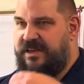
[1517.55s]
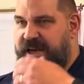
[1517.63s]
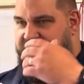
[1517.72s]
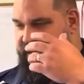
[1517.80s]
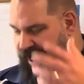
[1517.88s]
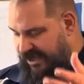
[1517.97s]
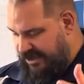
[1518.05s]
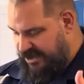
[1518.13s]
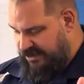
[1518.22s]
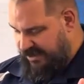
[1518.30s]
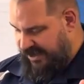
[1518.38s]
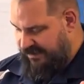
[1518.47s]

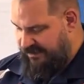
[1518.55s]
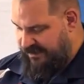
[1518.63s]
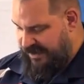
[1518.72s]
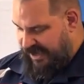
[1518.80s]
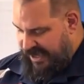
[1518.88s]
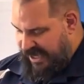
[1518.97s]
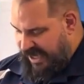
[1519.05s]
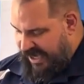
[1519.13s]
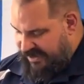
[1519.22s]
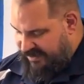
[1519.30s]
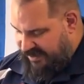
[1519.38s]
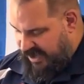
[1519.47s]
idolatry,
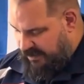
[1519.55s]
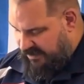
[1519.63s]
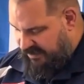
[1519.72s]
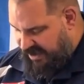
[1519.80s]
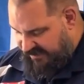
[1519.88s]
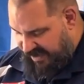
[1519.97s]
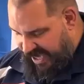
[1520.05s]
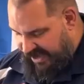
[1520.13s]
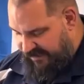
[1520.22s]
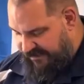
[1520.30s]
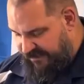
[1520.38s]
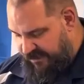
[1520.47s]
it seems to have had
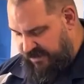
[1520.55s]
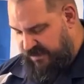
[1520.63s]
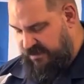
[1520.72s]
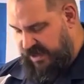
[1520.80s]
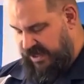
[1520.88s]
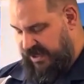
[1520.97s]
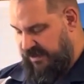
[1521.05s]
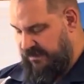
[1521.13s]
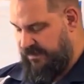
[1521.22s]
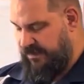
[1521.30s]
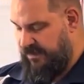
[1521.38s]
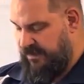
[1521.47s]
a further meaning.
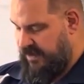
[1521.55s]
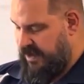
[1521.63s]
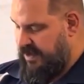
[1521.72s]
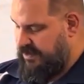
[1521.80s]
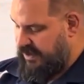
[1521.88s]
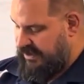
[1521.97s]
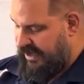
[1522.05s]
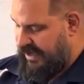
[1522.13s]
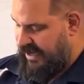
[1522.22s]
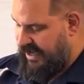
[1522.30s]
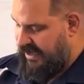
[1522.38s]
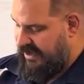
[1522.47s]
The
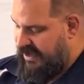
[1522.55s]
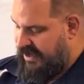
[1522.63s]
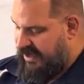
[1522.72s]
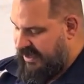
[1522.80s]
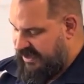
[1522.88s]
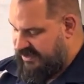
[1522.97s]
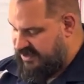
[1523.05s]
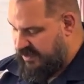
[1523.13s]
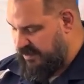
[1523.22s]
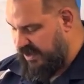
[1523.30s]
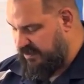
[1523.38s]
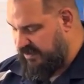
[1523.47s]
law, it is to
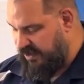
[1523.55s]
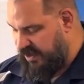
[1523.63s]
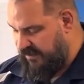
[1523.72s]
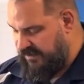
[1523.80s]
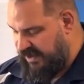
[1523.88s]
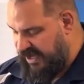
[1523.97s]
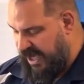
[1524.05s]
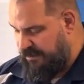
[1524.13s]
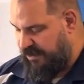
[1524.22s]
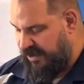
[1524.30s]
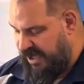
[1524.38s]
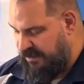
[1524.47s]
be observed, did not
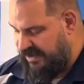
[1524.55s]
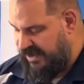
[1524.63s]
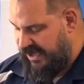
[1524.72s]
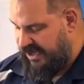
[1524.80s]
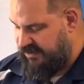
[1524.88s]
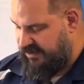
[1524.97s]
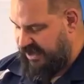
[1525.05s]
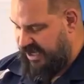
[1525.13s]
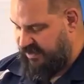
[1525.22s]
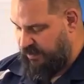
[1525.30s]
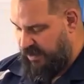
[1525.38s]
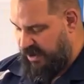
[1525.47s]
prohibit the
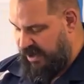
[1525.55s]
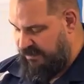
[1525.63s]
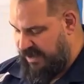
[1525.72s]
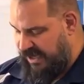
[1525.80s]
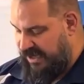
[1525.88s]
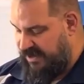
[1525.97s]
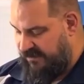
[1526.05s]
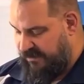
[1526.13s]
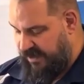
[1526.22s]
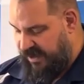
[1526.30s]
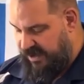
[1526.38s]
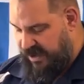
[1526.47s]
Israelites wearing many
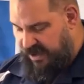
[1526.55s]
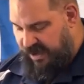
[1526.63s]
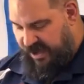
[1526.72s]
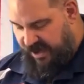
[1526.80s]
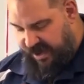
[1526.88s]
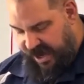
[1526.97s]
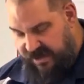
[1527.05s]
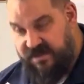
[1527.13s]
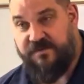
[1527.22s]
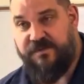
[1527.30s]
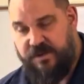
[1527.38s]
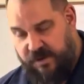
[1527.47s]
different kinds
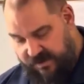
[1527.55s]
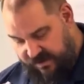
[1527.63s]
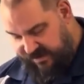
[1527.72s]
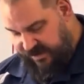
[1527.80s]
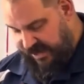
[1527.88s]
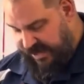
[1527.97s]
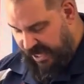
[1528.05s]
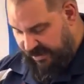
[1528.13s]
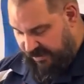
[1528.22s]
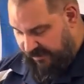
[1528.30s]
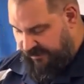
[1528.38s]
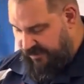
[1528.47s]
of clothes
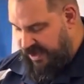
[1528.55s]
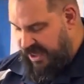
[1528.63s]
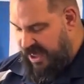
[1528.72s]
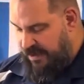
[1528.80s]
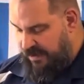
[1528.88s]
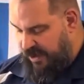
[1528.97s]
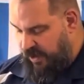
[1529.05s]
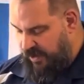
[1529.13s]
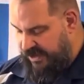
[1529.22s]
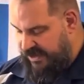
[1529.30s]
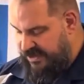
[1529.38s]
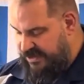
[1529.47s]
together, but
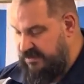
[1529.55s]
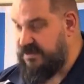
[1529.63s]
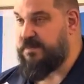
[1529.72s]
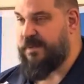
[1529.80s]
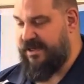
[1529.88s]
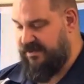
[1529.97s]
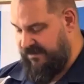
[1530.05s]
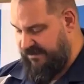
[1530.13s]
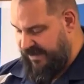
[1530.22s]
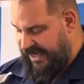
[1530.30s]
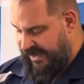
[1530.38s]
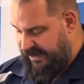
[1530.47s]
only the two
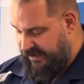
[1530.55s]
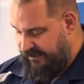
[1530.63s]
specified.